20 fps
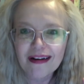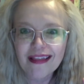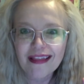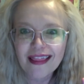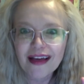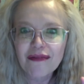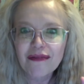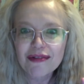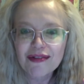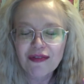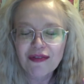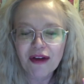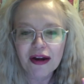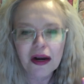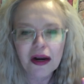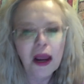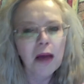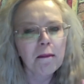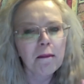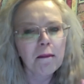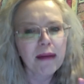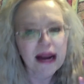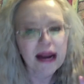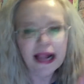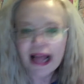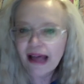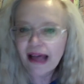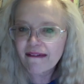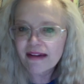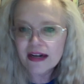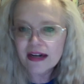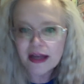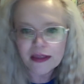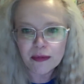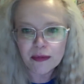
That was fun. But I'll have another